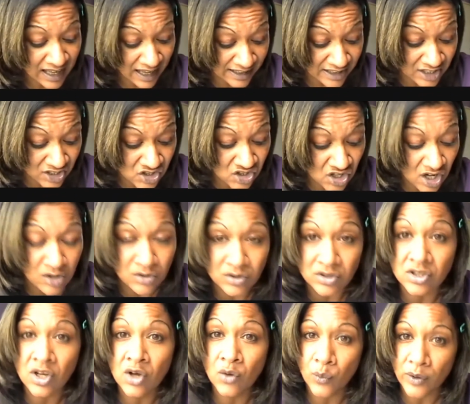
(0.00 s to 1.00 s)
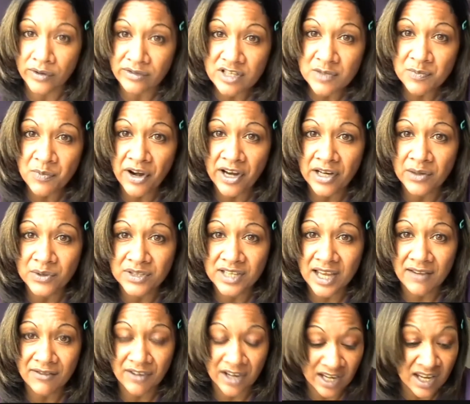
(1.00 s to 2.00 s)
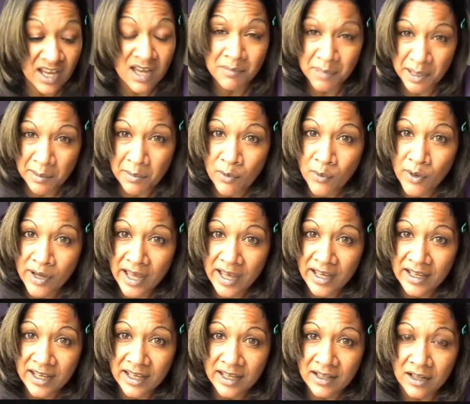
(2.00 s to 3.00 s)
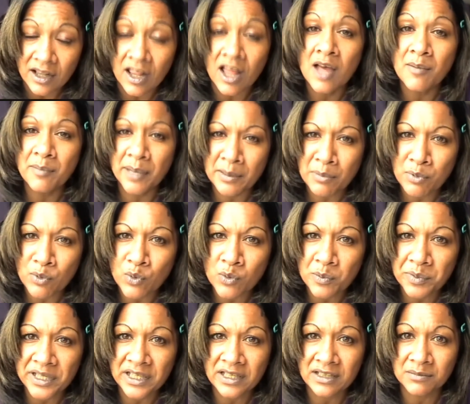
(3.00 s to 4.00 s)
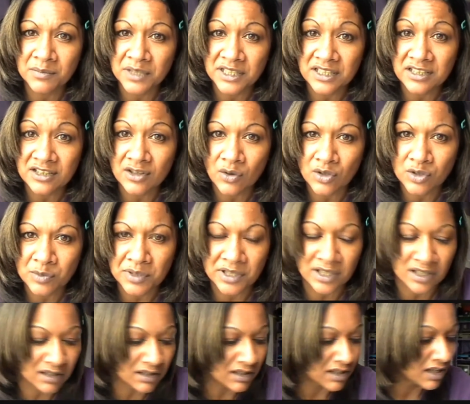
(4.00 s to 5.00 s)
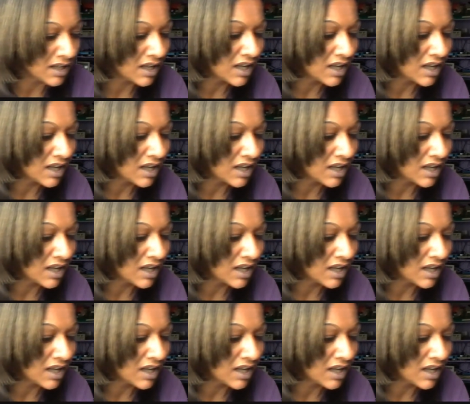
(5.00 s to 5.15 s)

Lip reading: and it shows when the spraying was heavy, people were getting ill, people were being admitted to hospital.